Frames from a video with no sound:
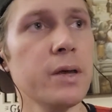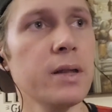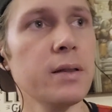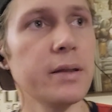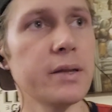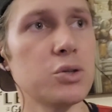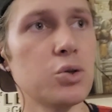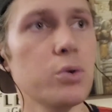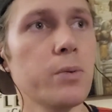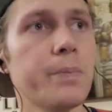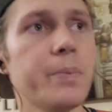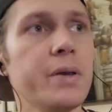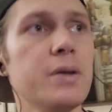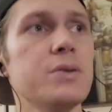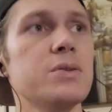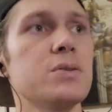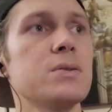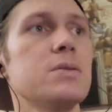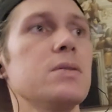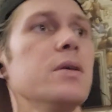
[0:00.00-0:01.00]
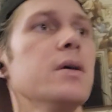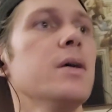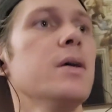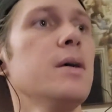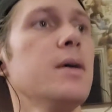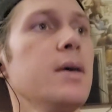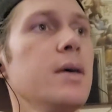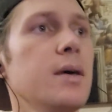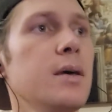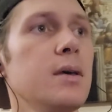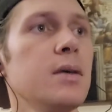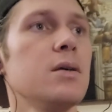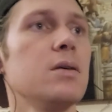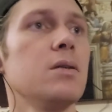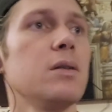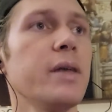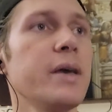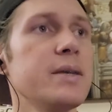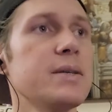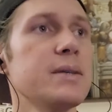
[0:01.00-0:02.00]
Like, Jordan Peterson
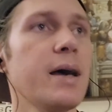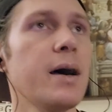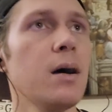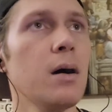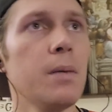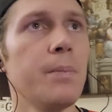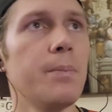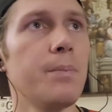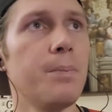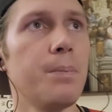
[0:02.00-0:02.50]
lays out a